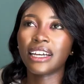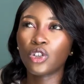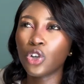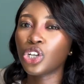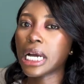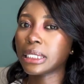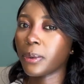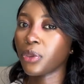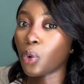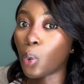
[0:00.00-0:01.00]
I told you guys
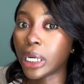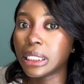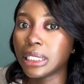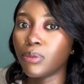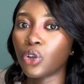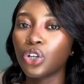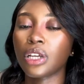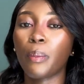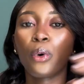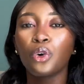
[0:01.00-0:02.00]
about the quality because
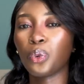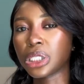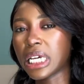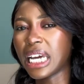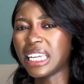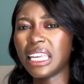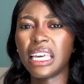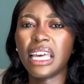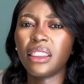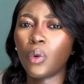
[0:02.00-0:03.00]
I poured water in
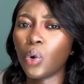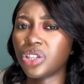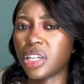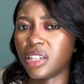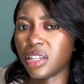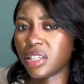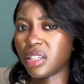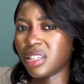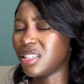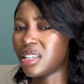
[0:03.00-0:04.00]
it and the water
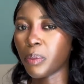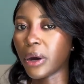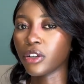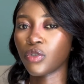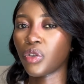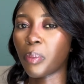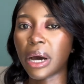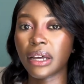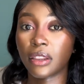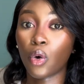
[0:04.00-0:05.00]
didn't sip out of the
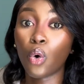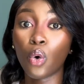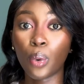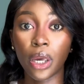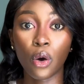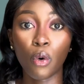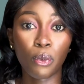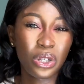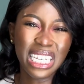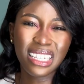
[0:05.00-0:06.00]
bag the whole way home,
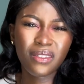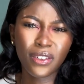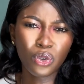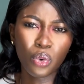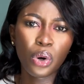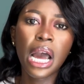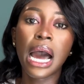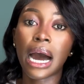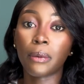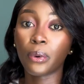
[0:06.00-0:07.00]
because I didn't even know
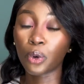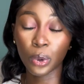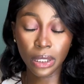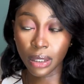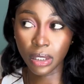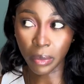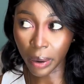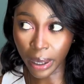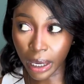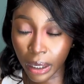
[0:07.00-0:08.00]
I'd poured water into my
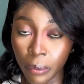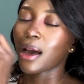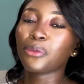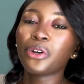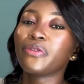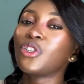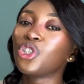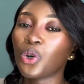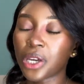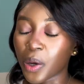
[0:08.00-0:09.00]
bag. I'm not even
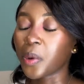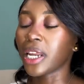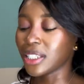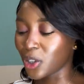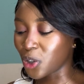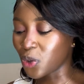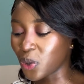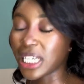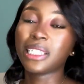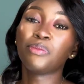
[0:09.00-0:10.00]
joking when I tell you
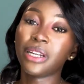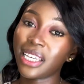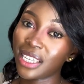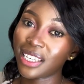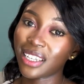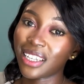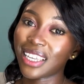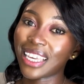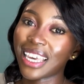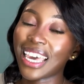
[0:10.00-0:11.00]
Teddyblake
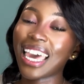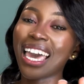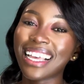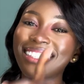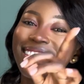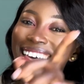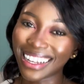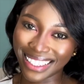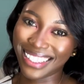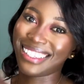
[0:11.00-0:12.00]
is
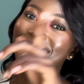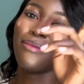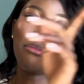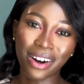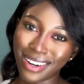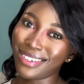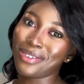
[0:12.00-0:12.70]
that brand.